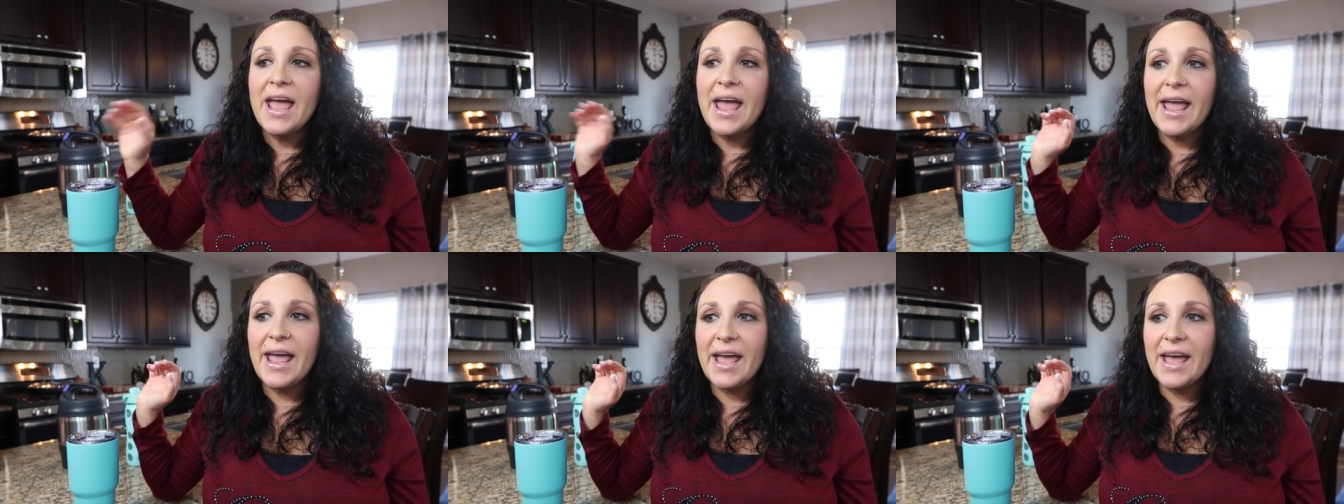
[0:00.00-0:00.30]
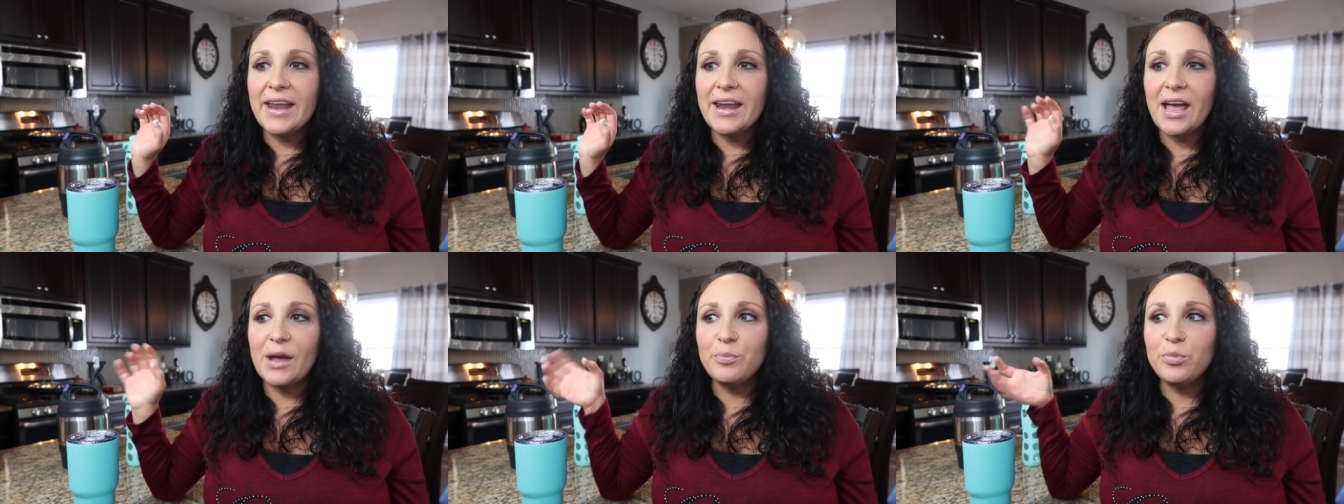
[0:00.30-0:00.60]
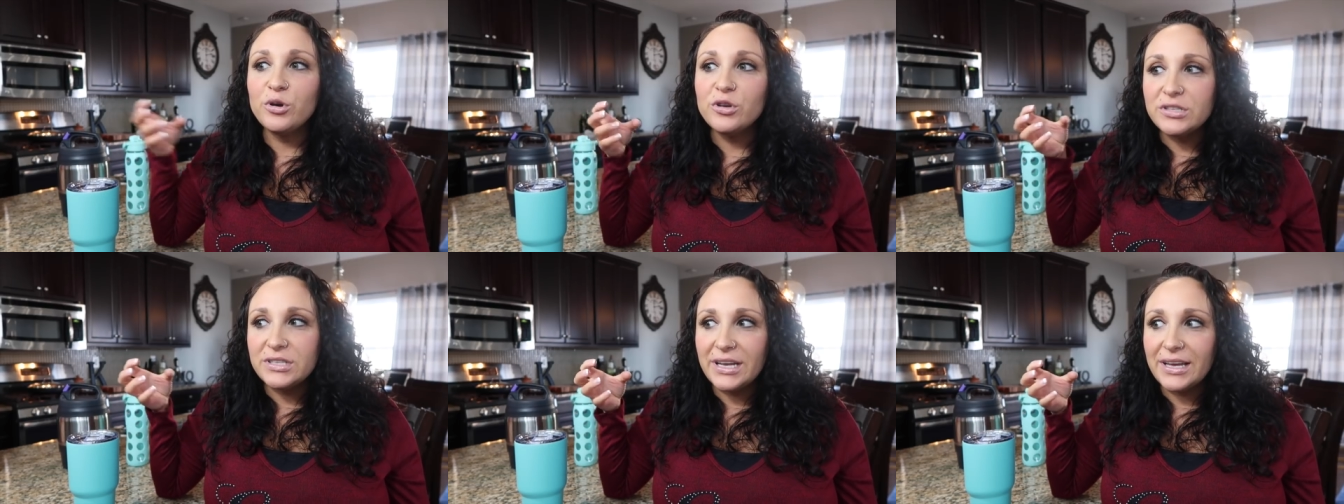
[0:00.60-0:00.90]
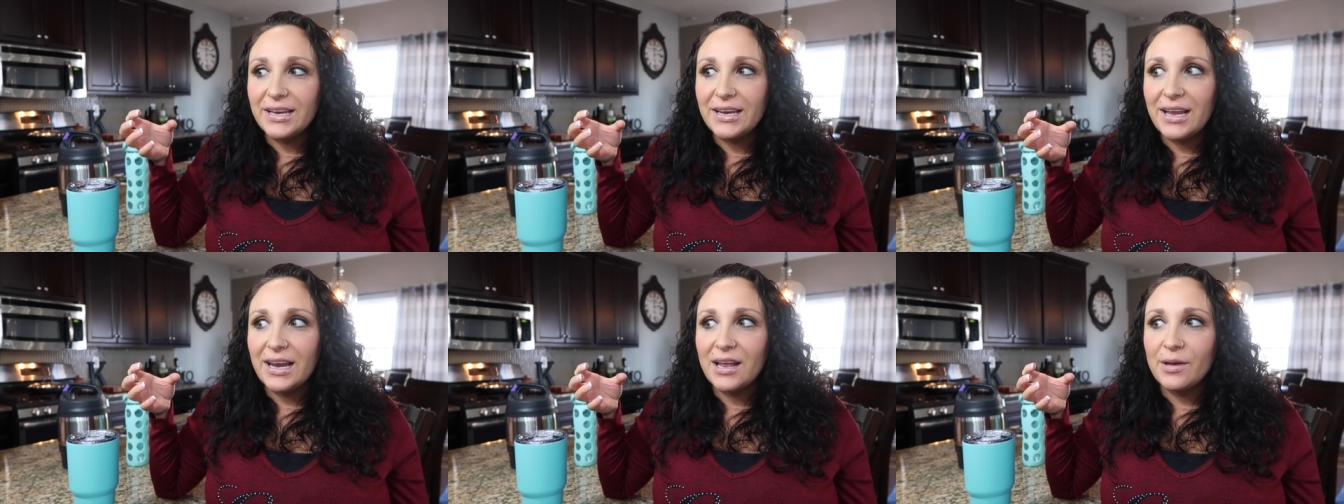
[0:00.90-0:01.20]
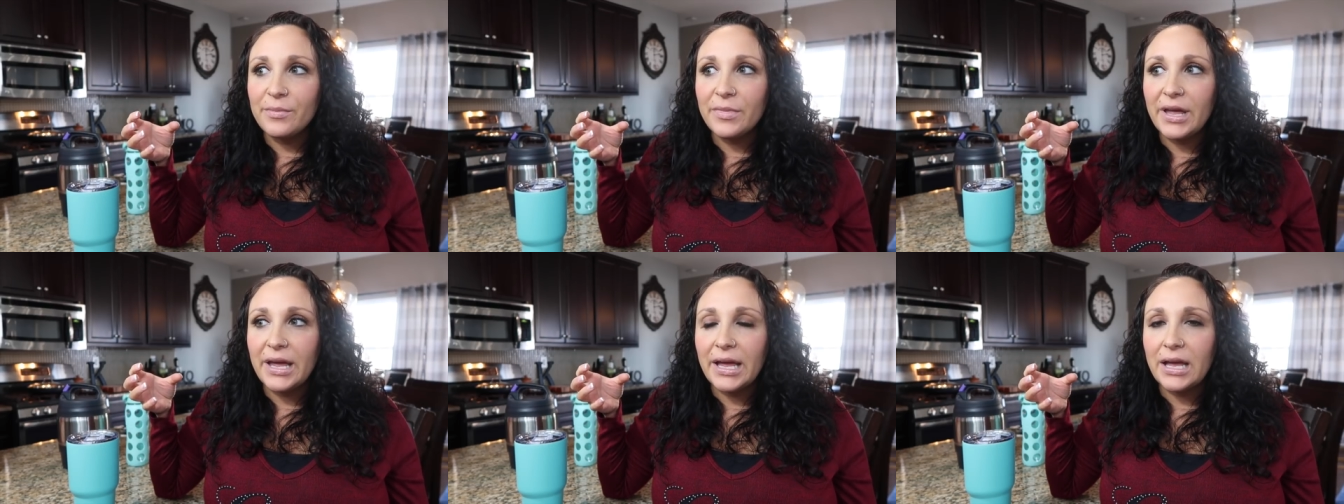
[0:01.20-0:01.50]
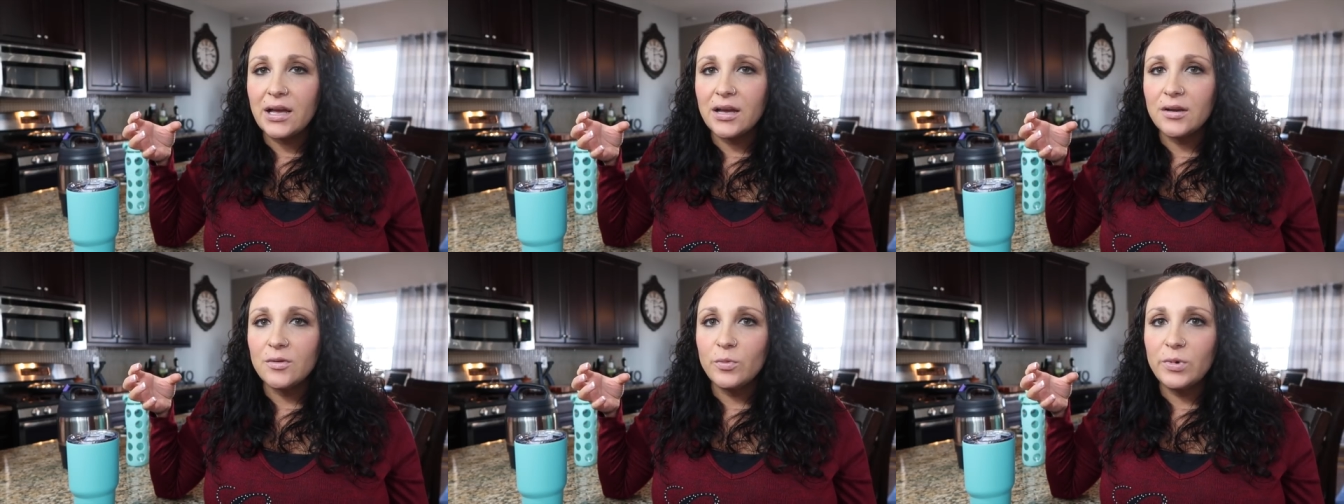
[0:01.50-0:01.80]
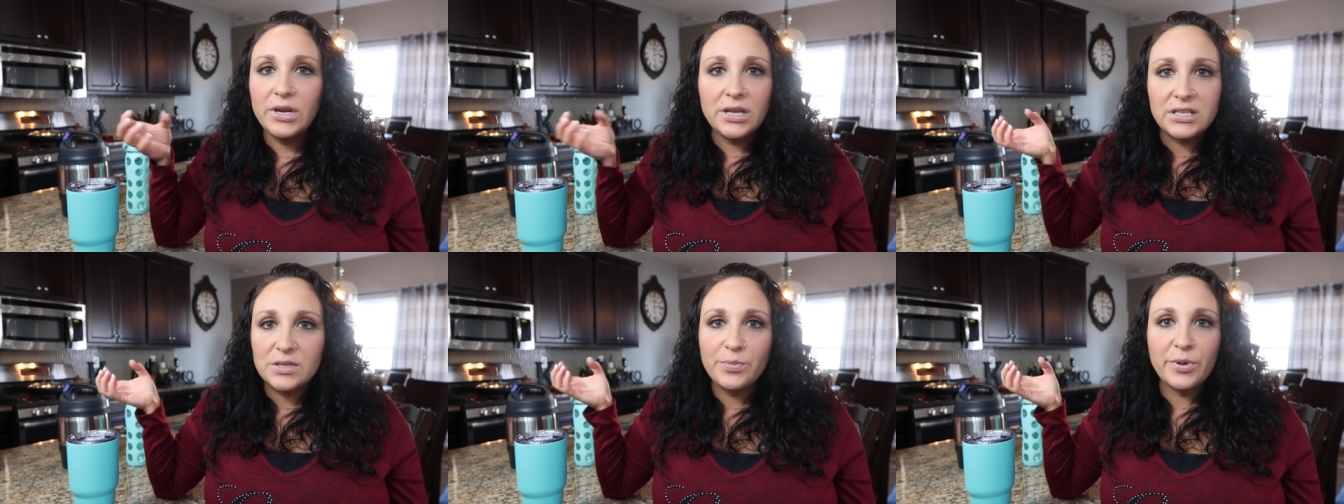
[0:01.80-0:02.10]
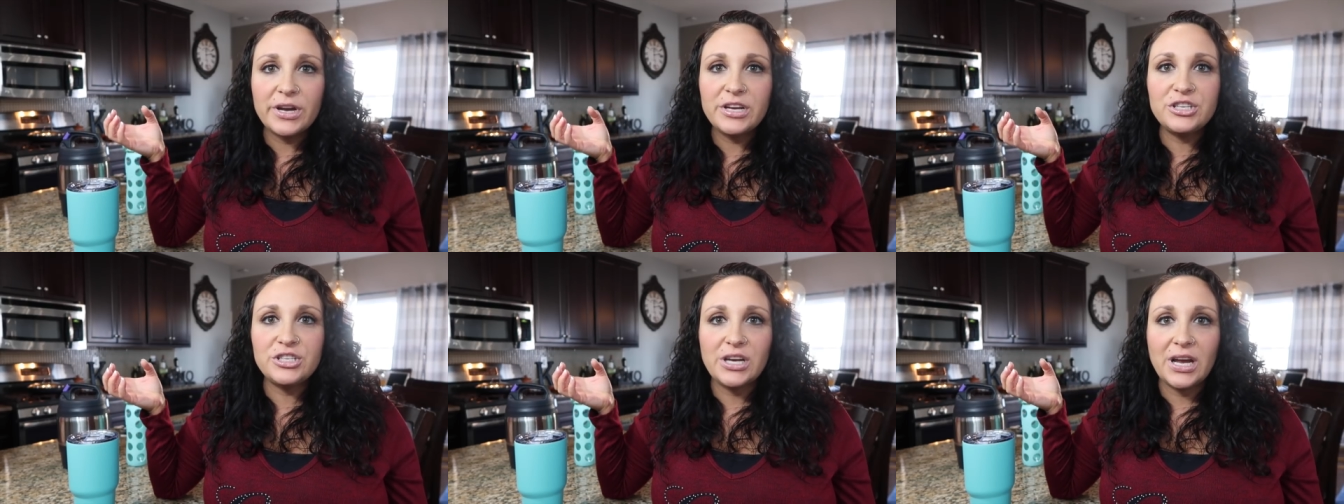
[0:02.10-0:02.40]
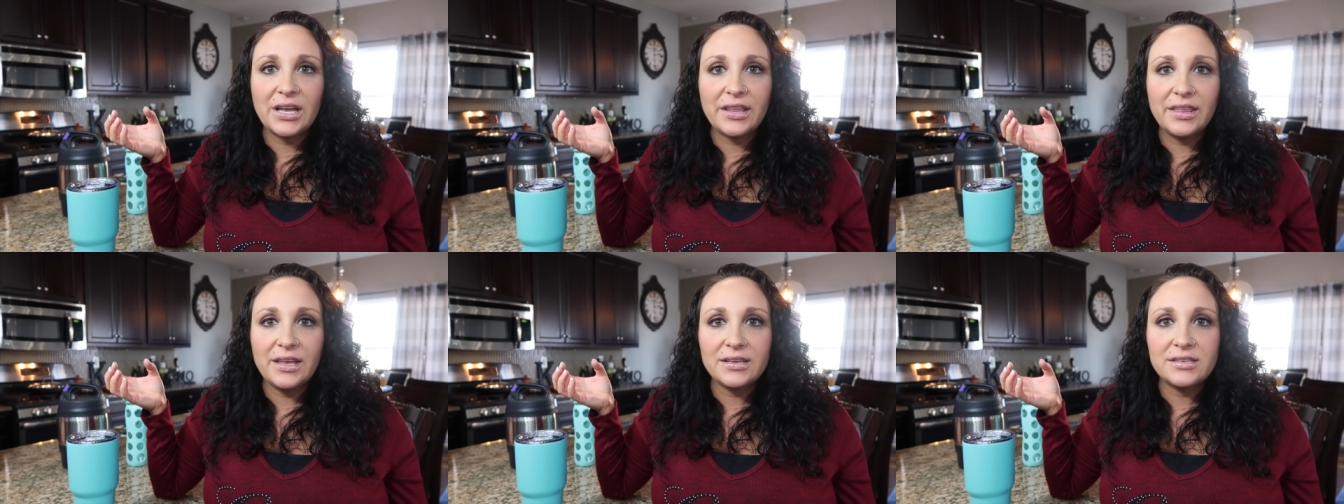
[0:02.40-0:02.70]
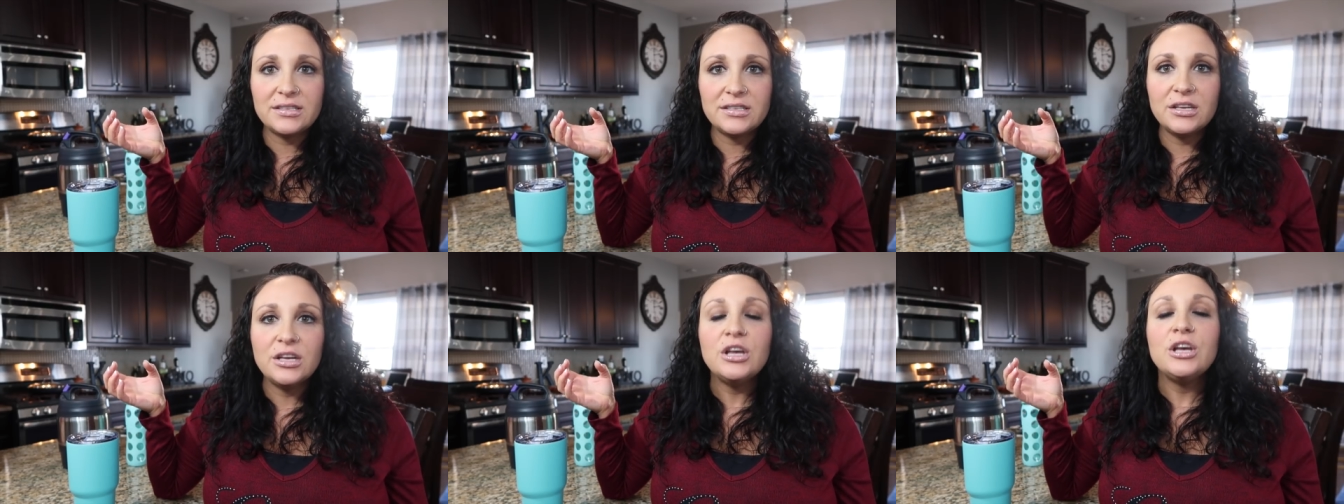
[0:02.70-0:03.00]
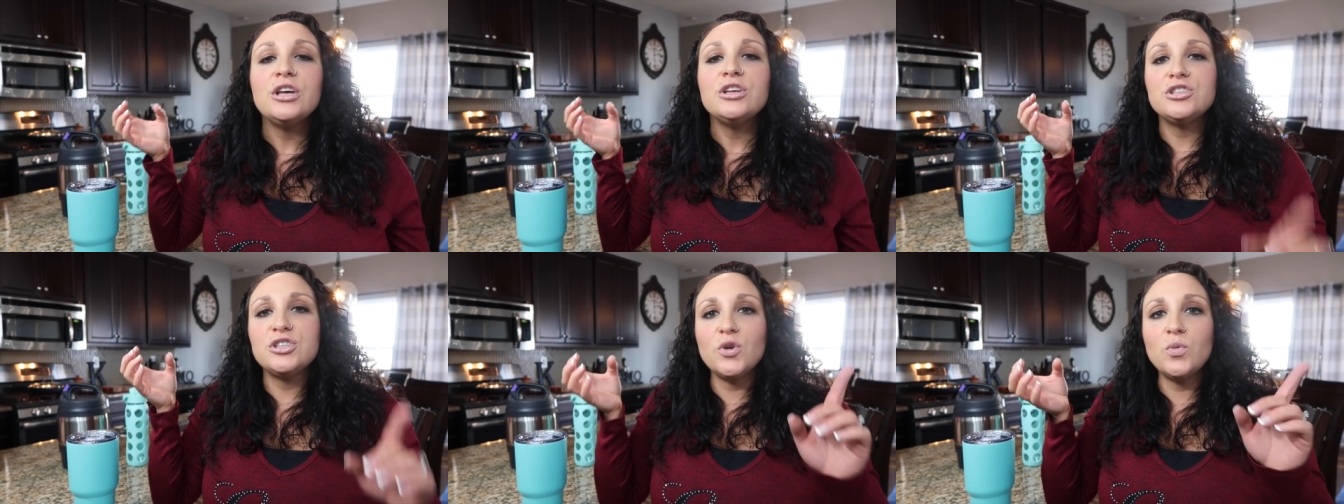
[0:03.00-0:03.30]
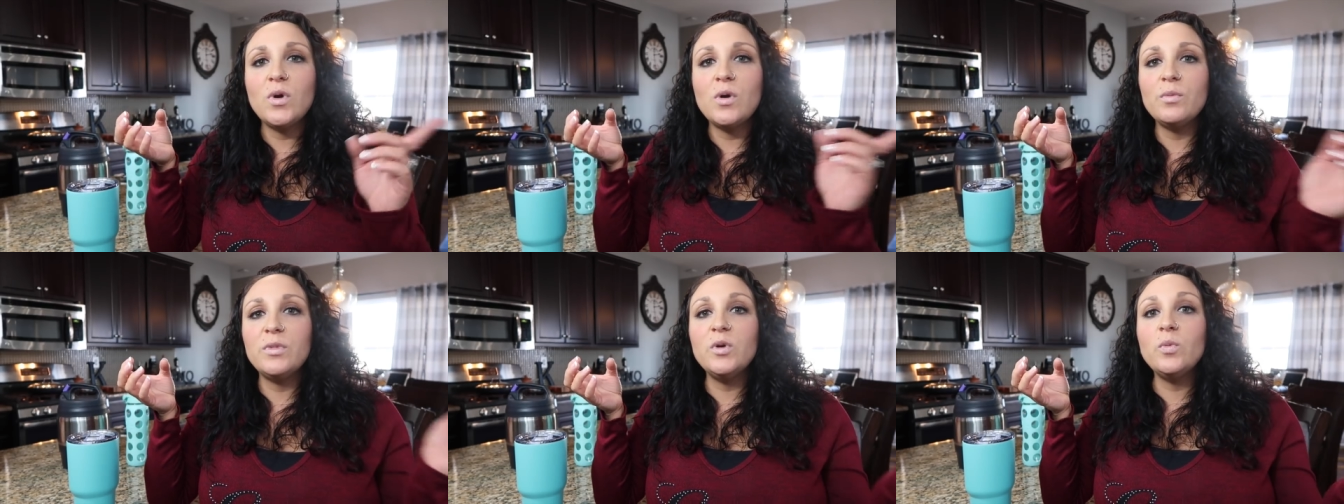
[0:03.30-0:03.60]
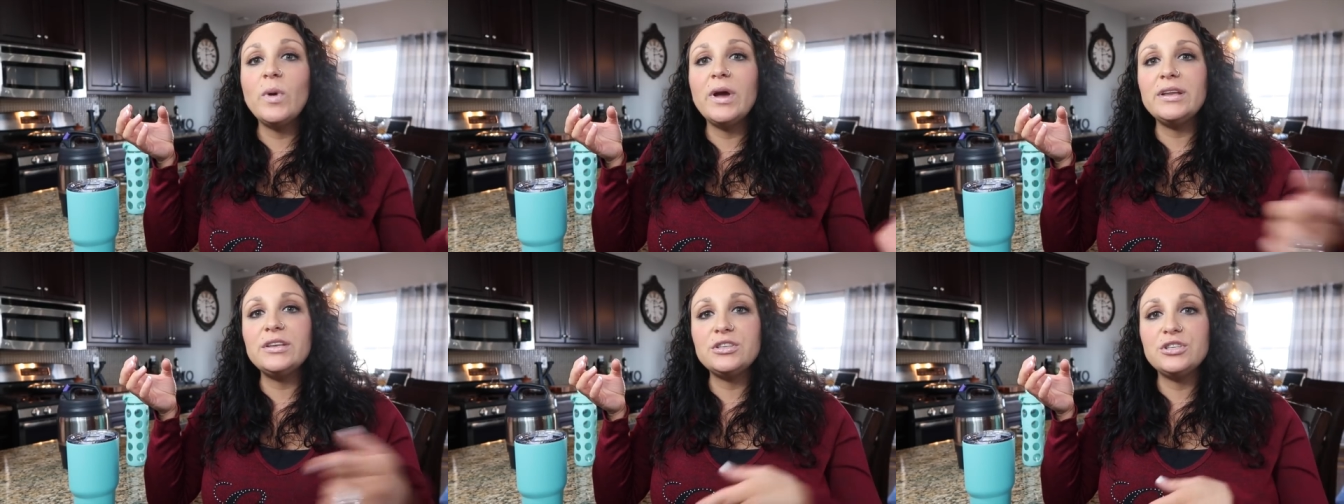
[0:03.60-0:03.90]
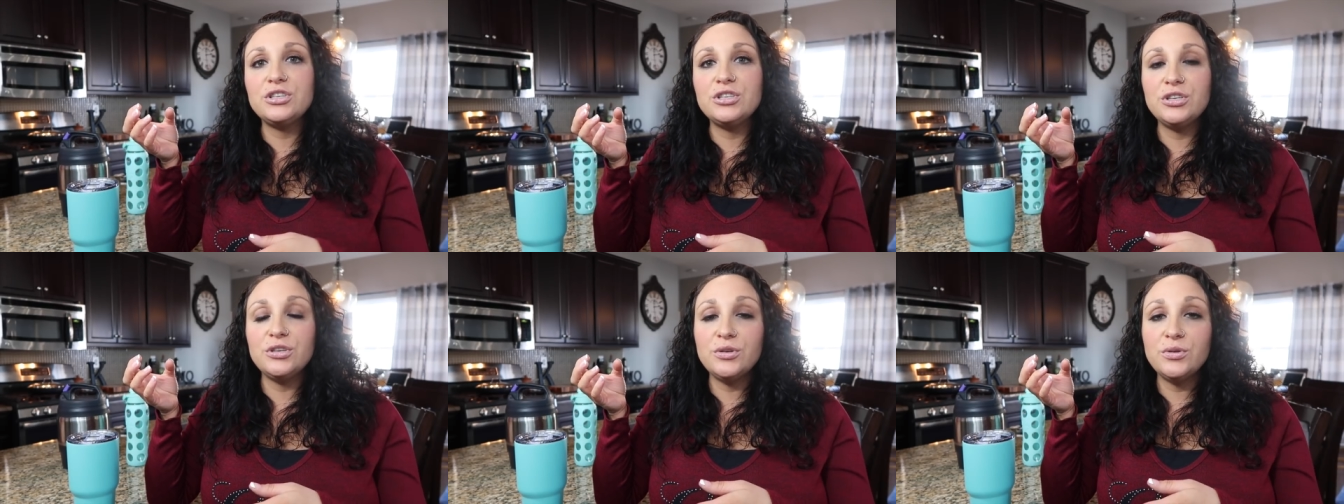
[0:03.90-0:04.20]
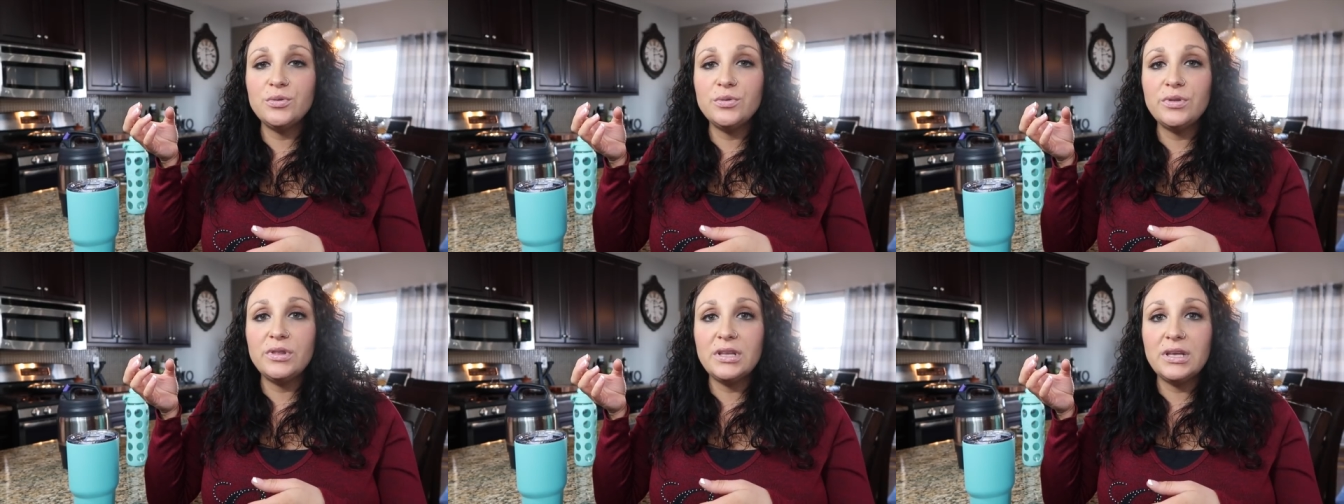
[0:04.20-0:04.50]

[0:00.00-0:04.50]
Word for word: and I pulled it and I'm like, we need to price check this. So when we went to